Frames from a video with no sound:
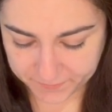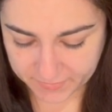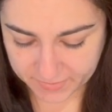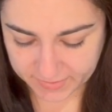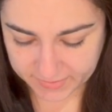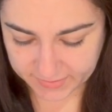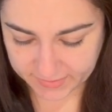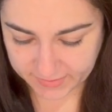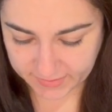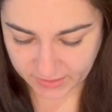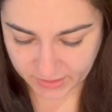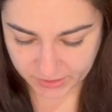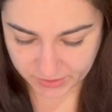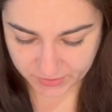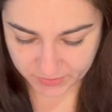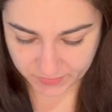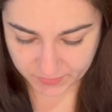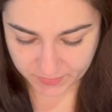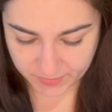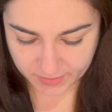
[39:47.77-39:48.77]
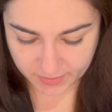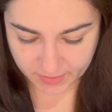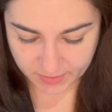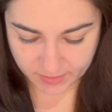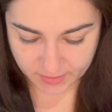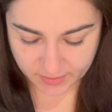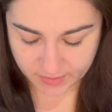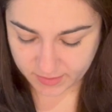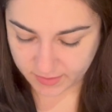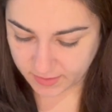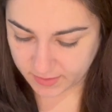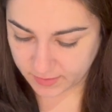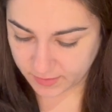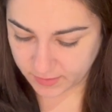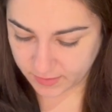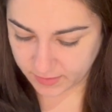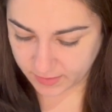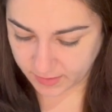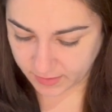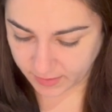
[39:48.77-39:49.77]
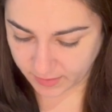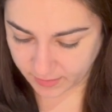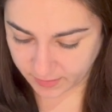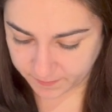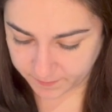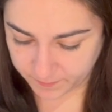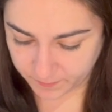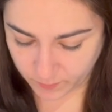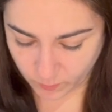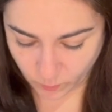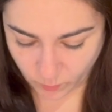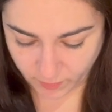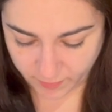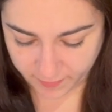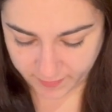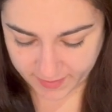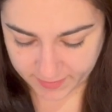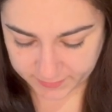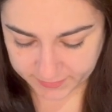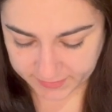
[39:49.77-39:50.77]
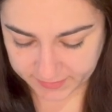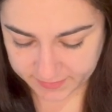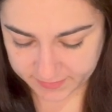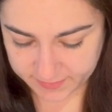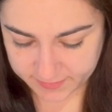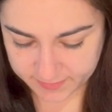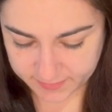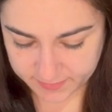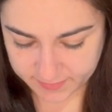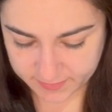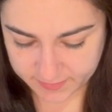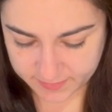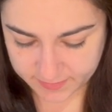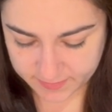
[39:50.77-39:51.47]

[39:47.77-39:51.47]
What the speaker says: So 1000